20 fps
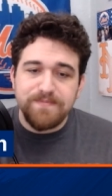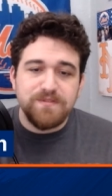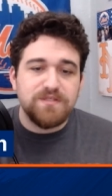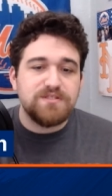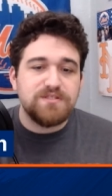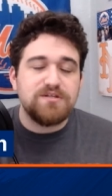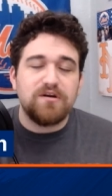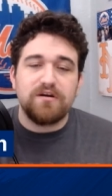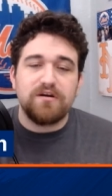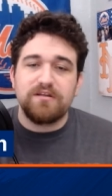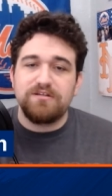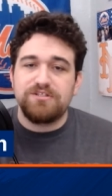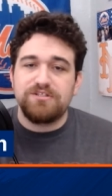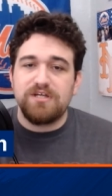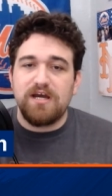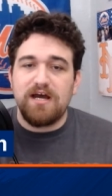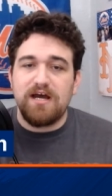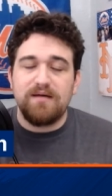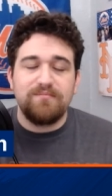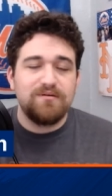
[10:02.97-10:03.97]
the starting
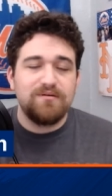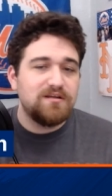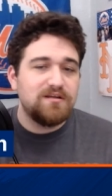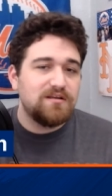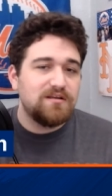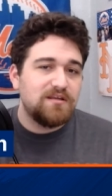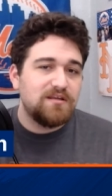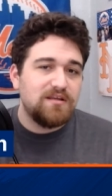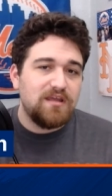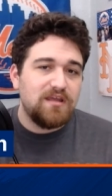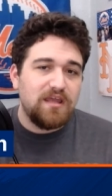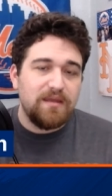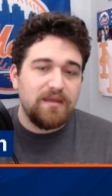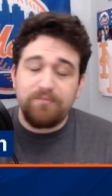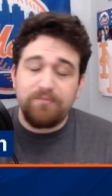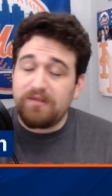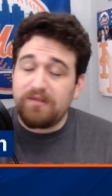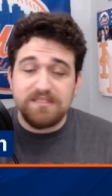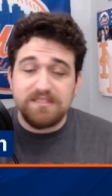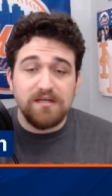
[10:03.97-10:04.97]
job, and
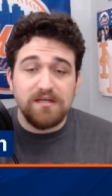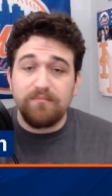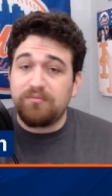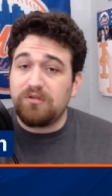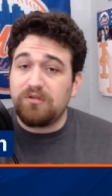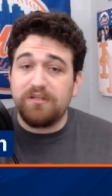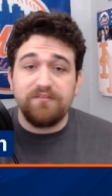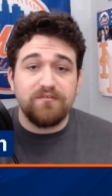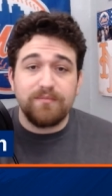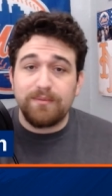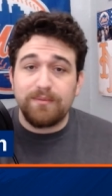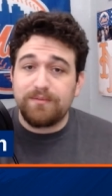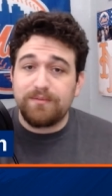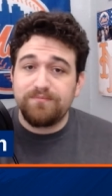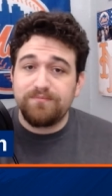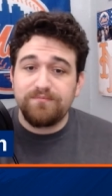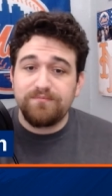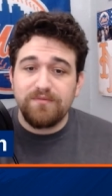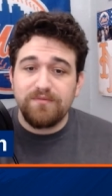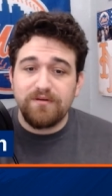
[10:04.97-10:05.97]
plays unbelievable.
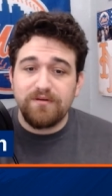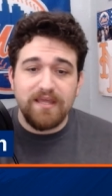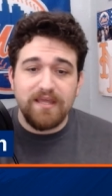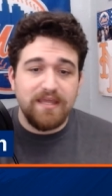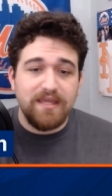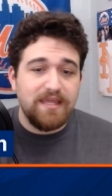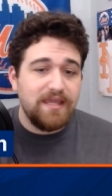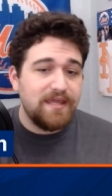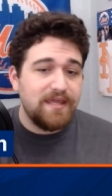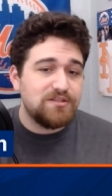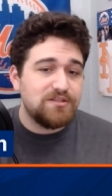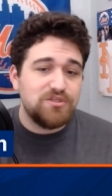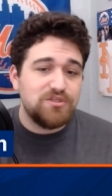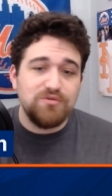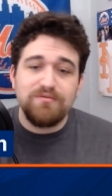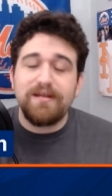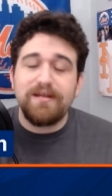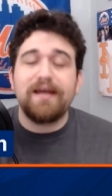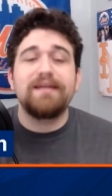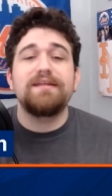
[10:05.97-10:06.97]
Okay, he hit
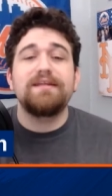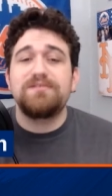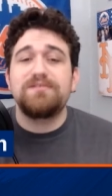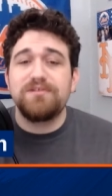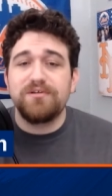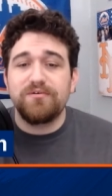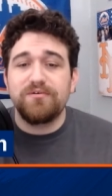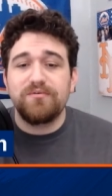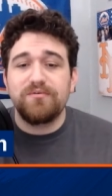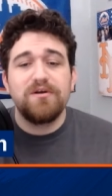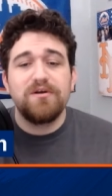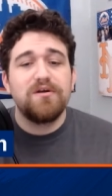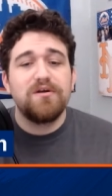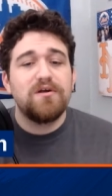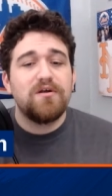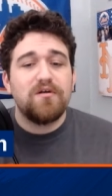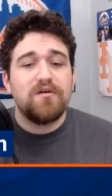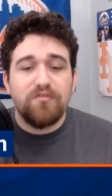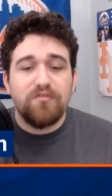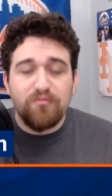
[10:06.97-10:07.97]
292,
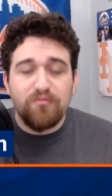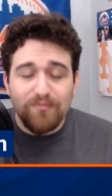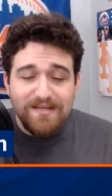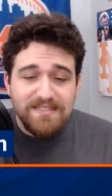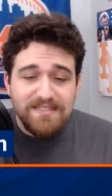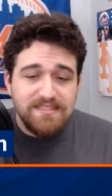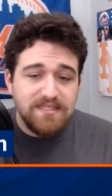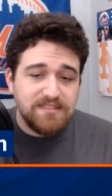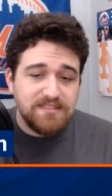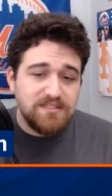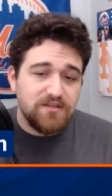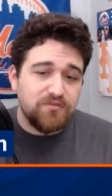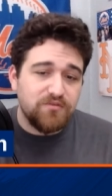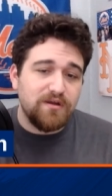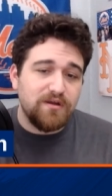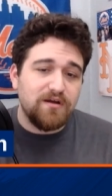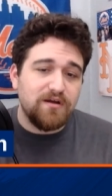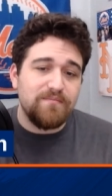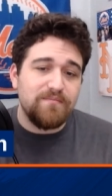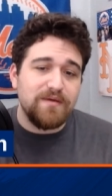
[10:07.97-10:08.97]
363
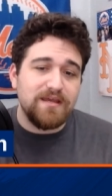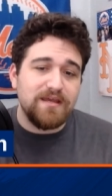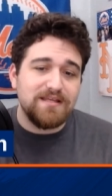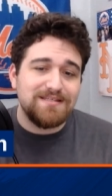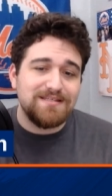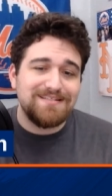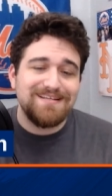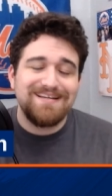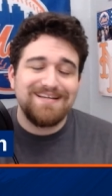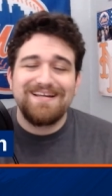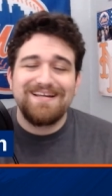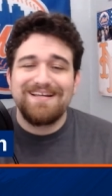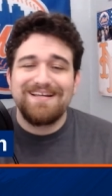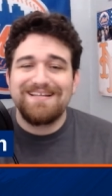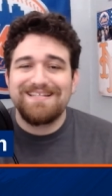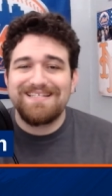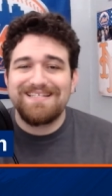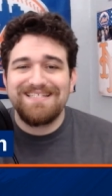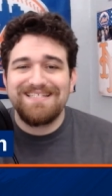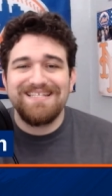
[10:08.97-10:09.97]
on base,
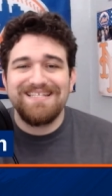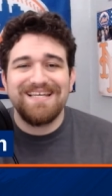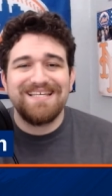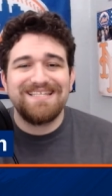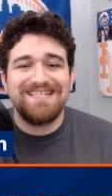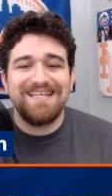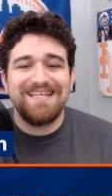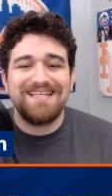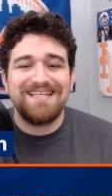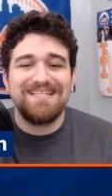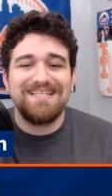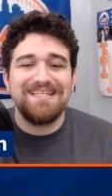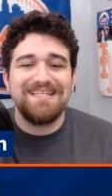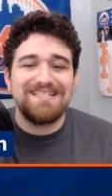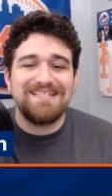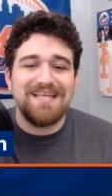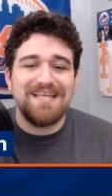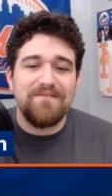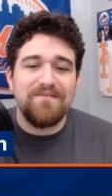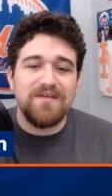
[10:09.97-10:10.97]

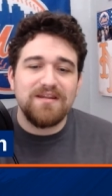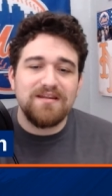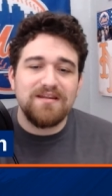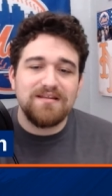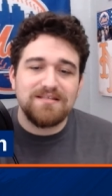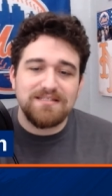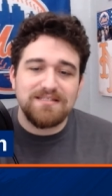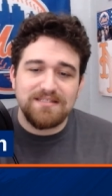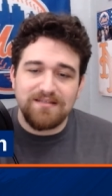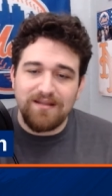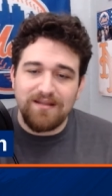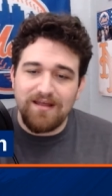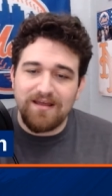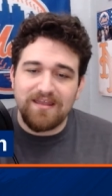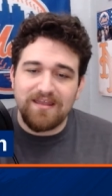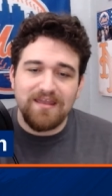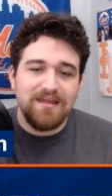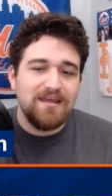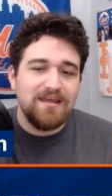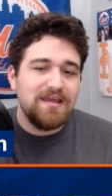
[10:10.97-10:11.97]
667
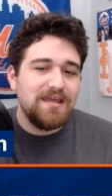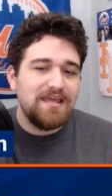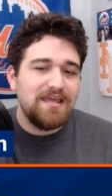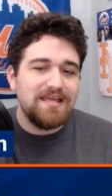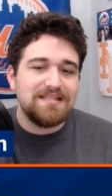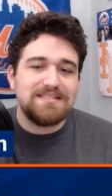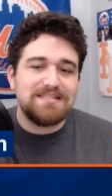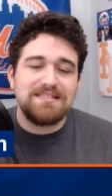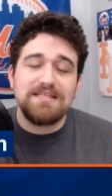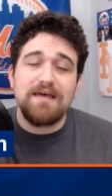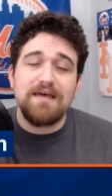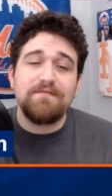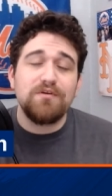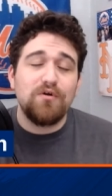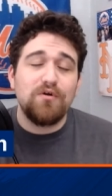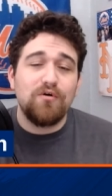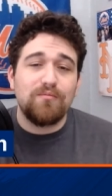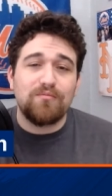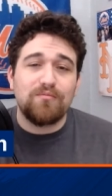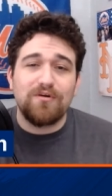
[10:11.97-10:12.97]
slug. He hit 7
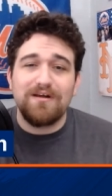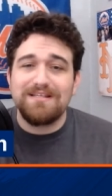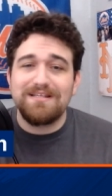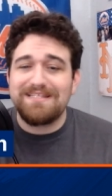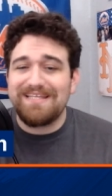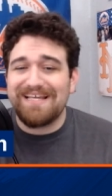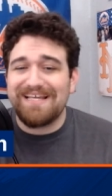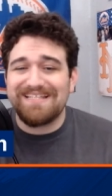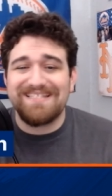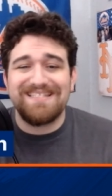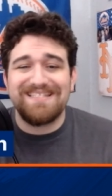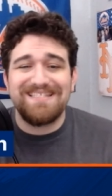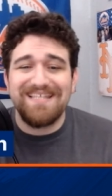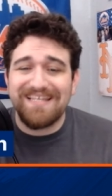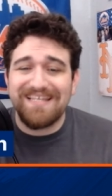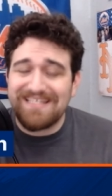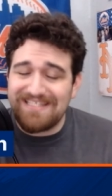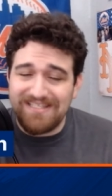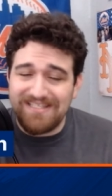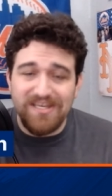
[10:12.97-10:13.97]
home runs. He had
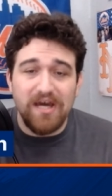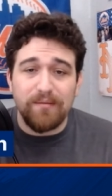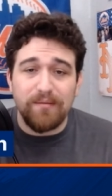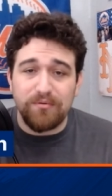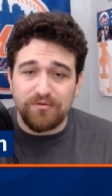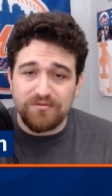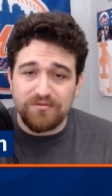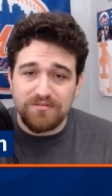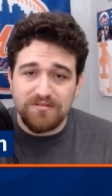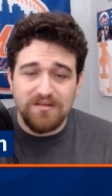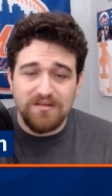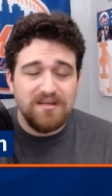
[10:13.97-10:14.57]
6 doubles,